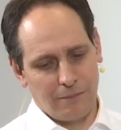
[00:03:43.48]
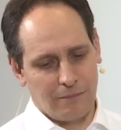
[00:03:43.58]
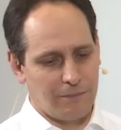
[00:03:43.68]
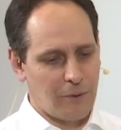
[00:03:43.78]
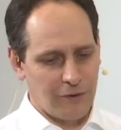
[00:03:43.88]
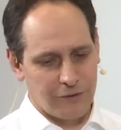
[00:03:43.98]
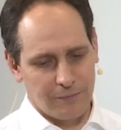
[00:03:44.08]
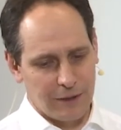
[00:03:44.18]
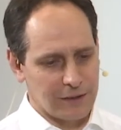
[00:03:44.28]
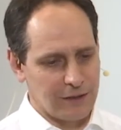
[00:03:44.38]

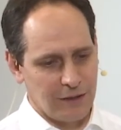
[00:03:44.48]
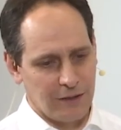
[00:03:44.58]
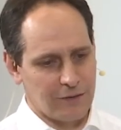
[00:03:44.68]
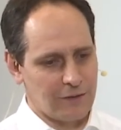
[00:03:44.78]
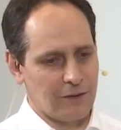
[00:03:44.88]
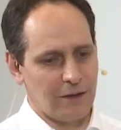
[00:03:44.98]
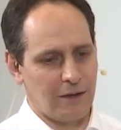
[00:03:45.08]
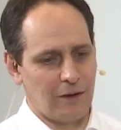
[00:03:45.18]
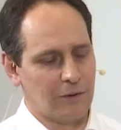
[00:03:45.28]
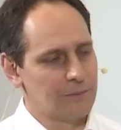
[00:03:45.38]
possibilities
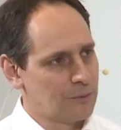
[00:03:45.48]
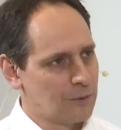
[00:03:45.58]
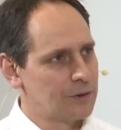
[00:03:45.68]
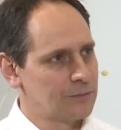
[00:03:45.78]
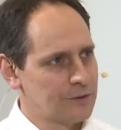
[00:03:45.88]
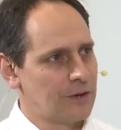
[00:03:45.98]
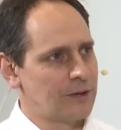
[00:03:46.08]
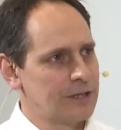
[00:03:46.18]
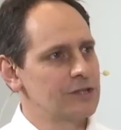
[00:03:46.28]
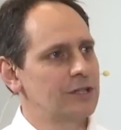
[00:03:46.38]
on board with our
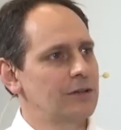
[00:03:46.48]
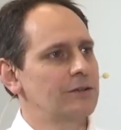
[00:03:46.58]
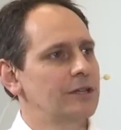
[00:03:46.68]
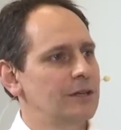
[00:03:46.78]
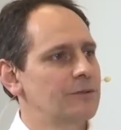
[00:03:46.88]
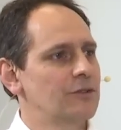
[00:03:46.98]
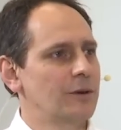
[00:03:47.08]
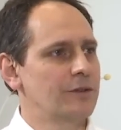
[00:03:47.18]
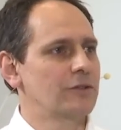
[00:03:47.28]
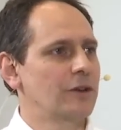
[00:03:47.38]
engineering team. So
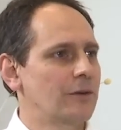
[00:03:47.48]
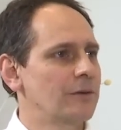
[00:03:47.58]
it's not only